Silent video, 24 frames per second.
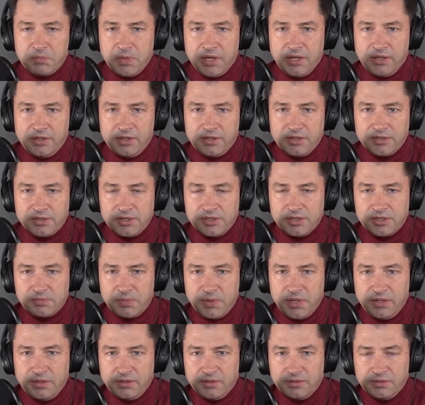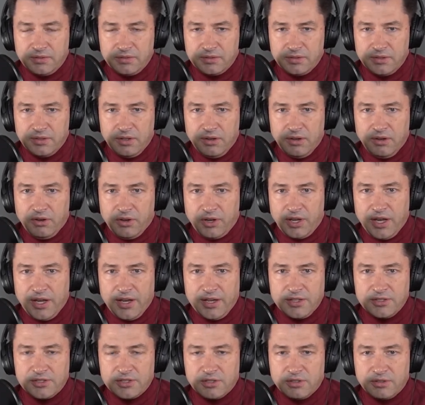man, there's just been all
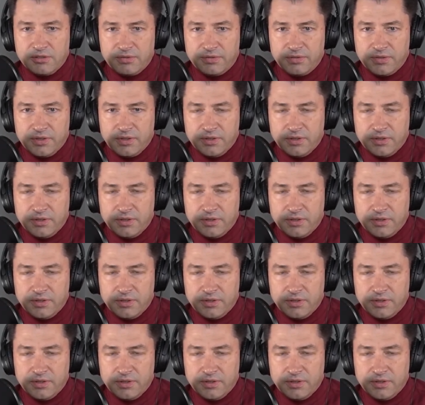kinds of